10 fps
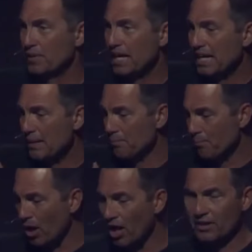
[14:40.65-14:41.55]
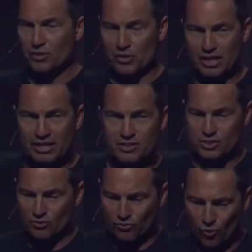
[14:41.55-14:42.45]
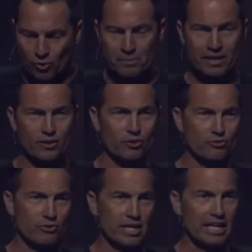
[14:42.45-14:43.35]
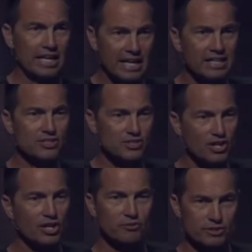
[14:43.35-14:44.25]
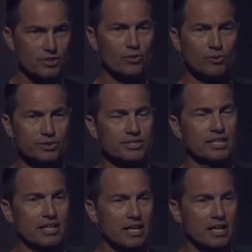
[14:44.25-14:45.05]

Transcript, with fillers: And I bought things for my girlfriend, and I just thought it was the coolest thing.